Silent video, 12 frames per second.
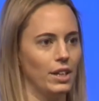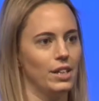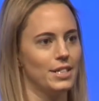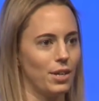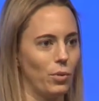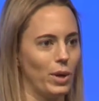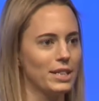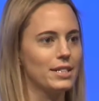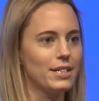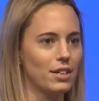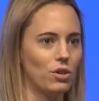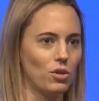So what's
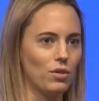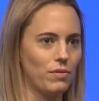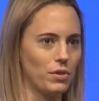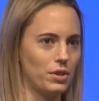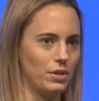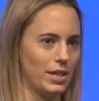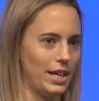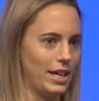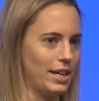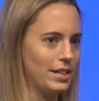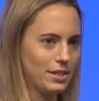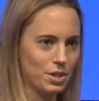the goal for
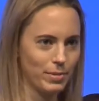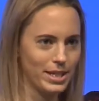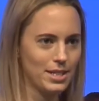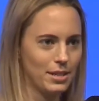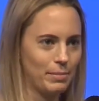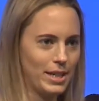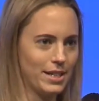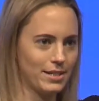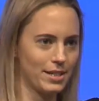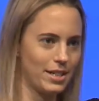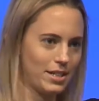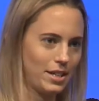today? The Swiss in me
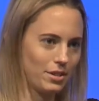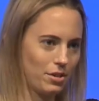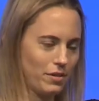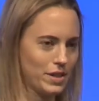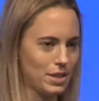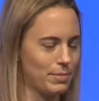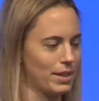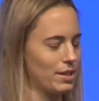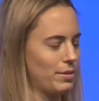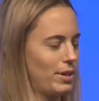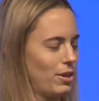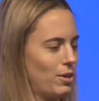is getting nervous
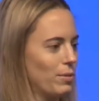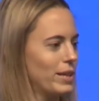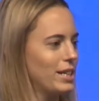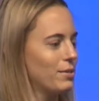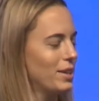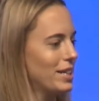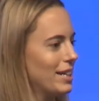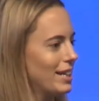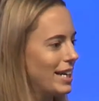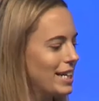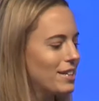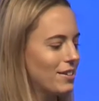because we're already running
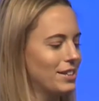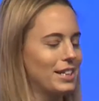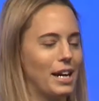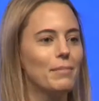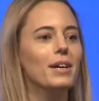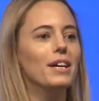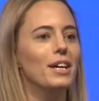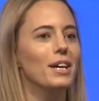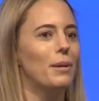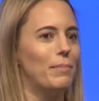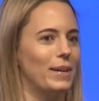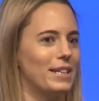late on time.
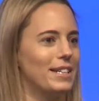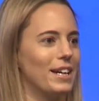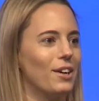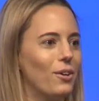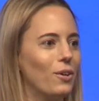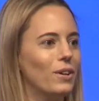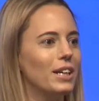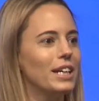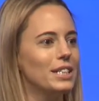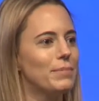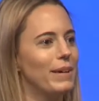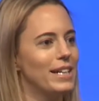But the goal
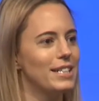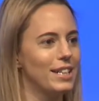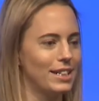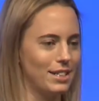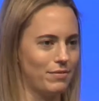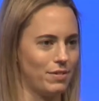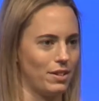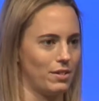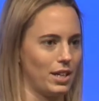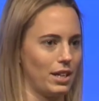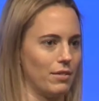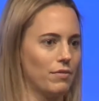is basically the
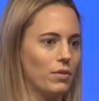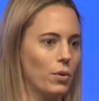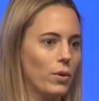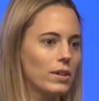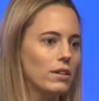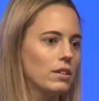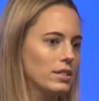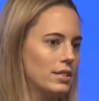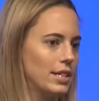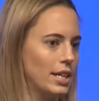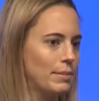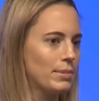following: 4
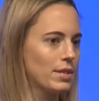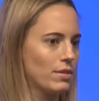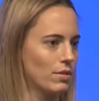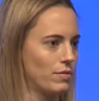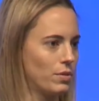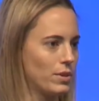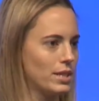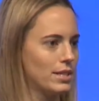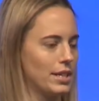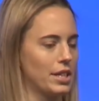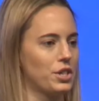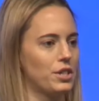steps or 4
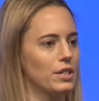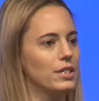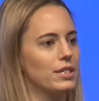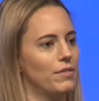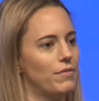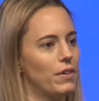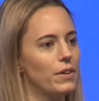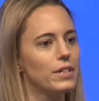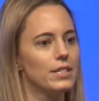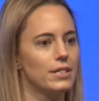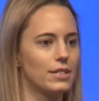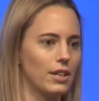sections. The
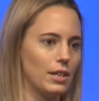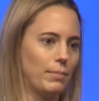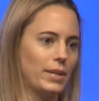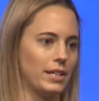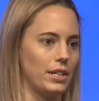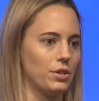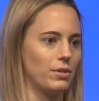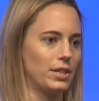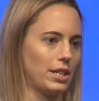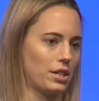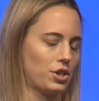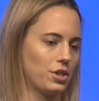first is going to be an
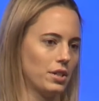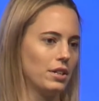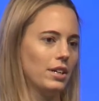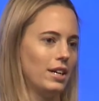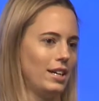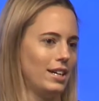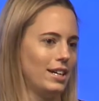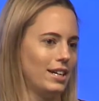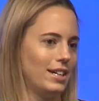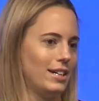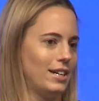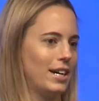introduction,
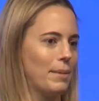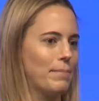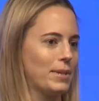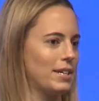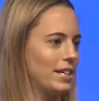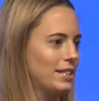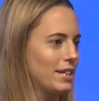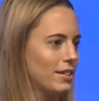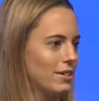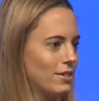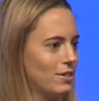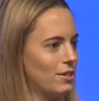a
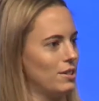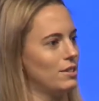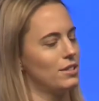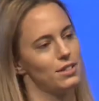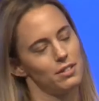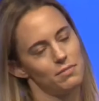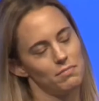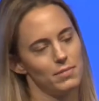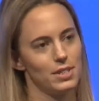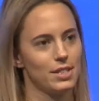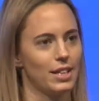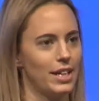
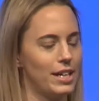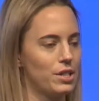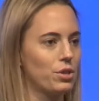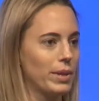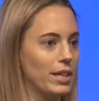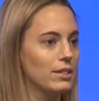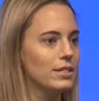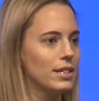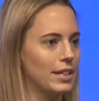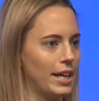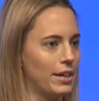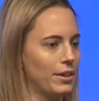hypothetical/real
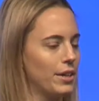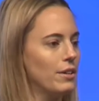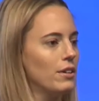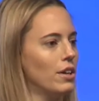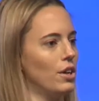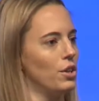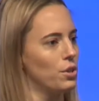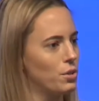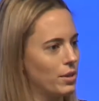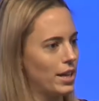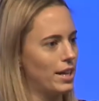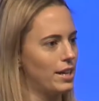scenario
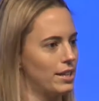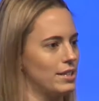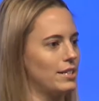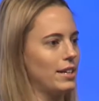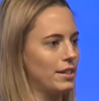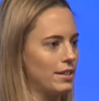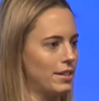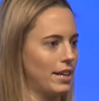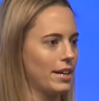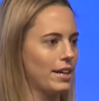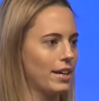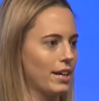to get us in the
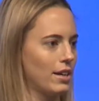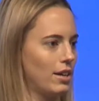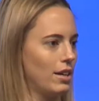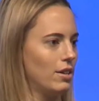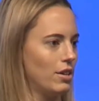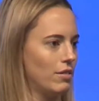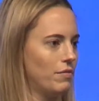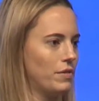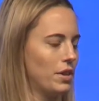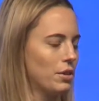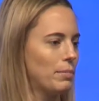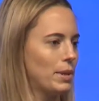thinking of
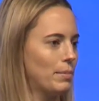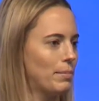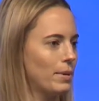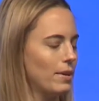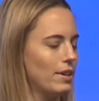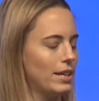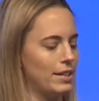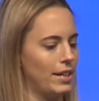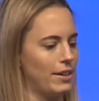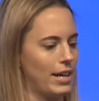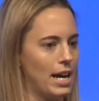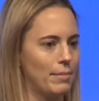young people and
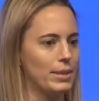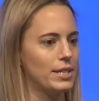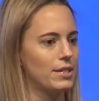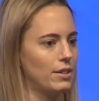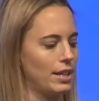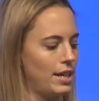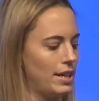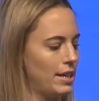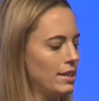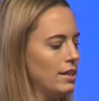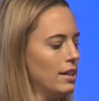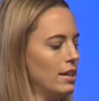their habits online.